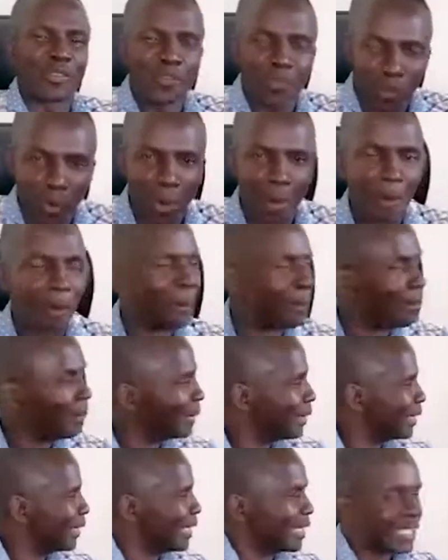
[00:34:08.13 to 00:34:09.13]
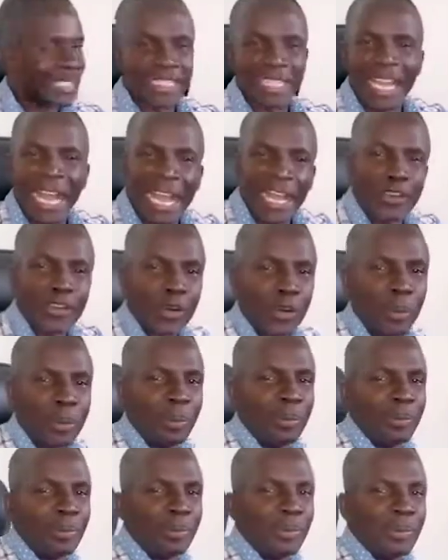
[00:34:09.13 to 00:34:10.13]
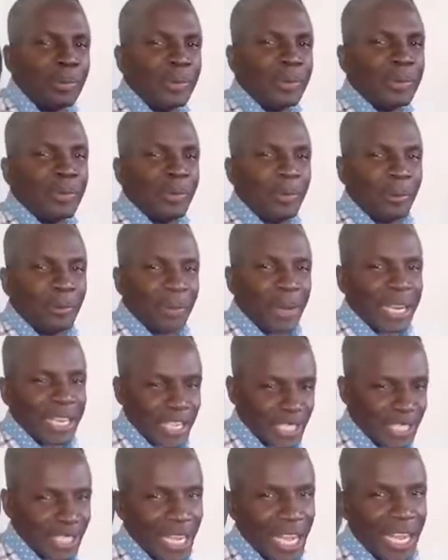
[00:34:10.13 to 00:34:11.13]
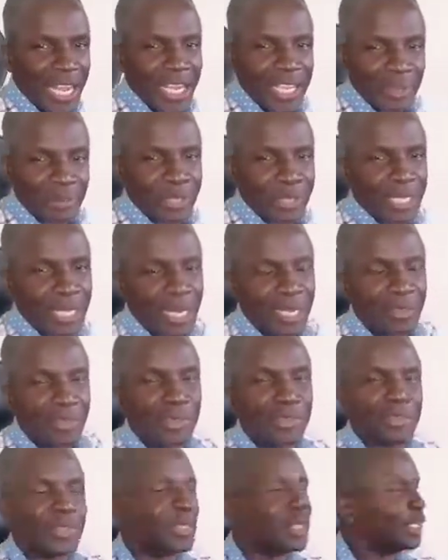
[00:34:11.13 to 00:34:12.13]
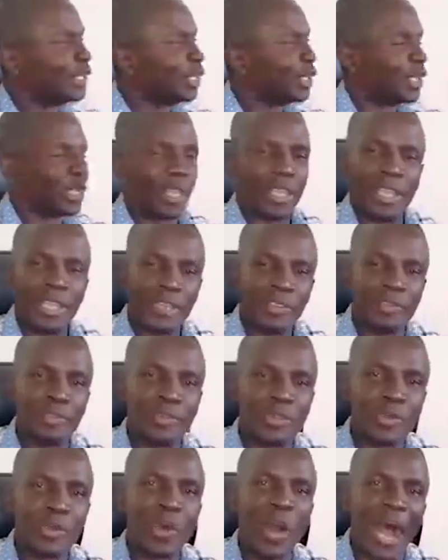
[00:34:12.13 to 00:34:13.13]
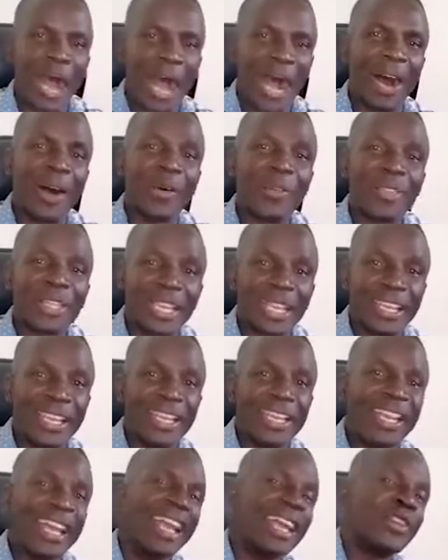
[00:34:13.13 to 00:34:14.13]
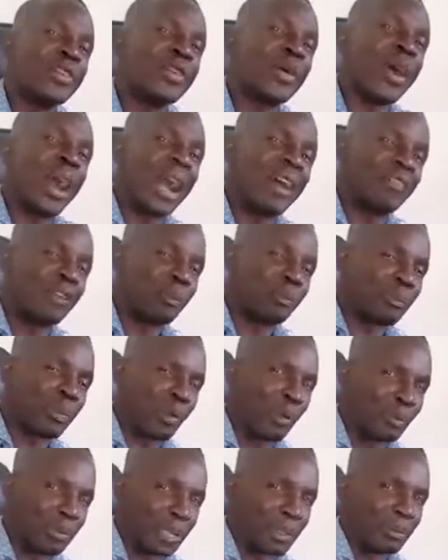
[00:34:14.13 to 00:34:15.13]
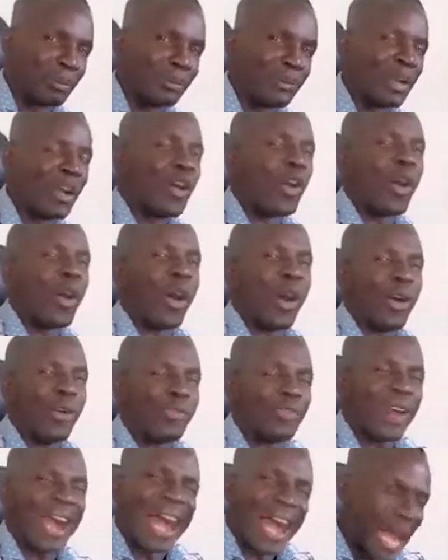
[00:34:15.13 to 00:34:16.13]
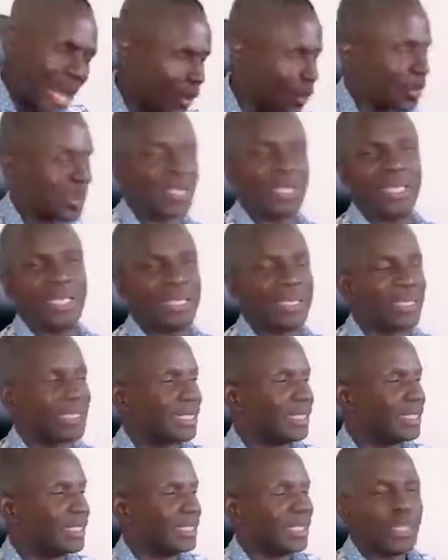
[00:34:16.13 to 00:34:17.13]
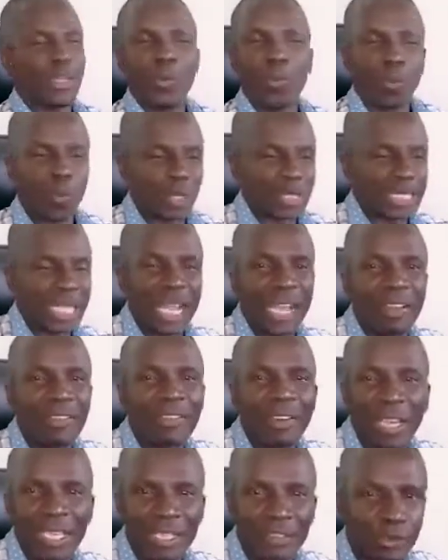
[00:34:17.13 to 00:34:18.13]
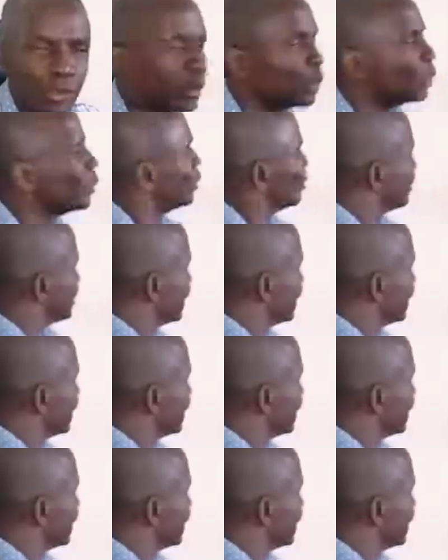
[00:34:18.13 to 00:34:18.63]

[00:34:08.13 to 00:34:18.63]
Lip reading: it from the Adom manager himself. If you are out there and you have a problem of housing, whichever level,